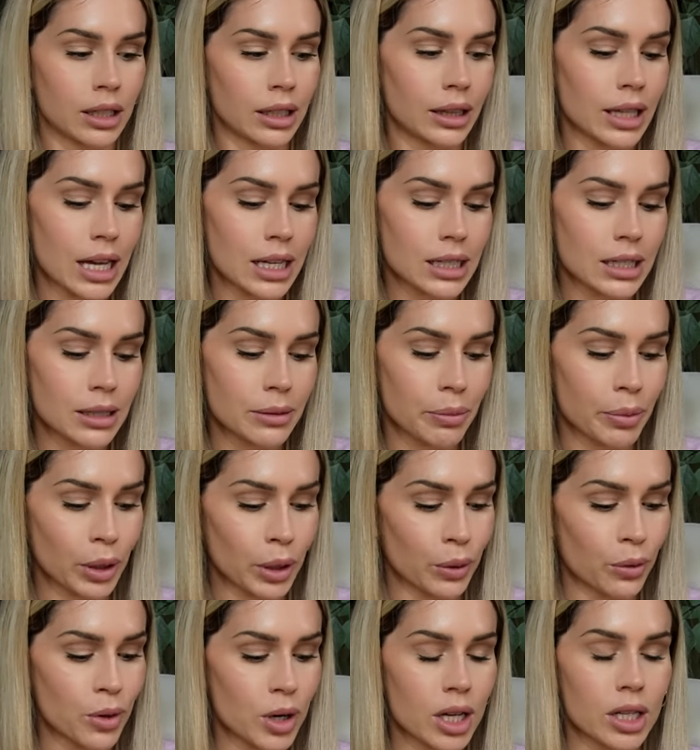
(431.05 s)
That
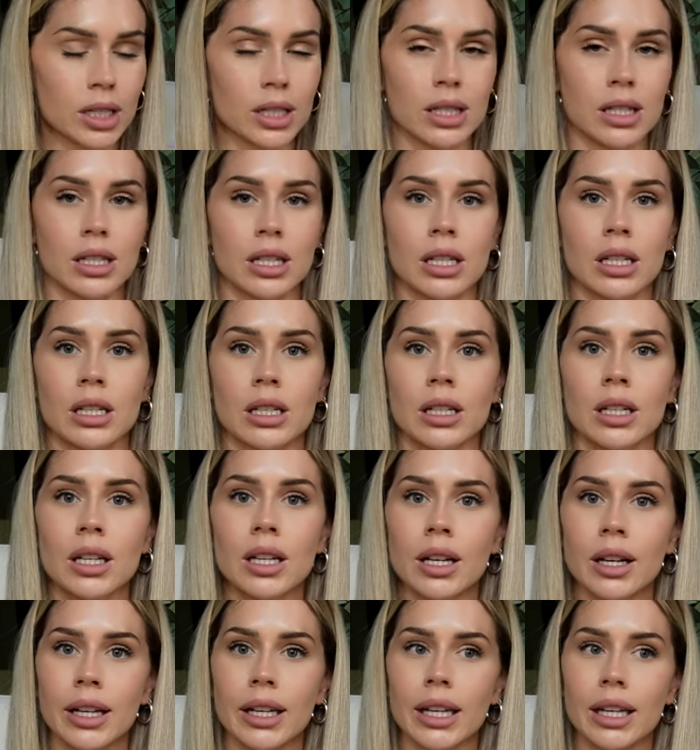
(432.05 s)
zipper was
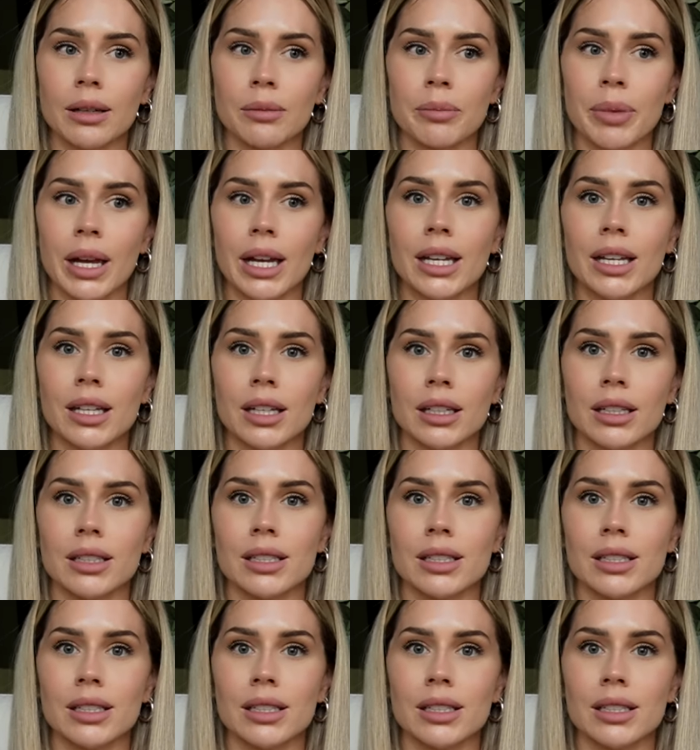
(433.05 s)
getting paid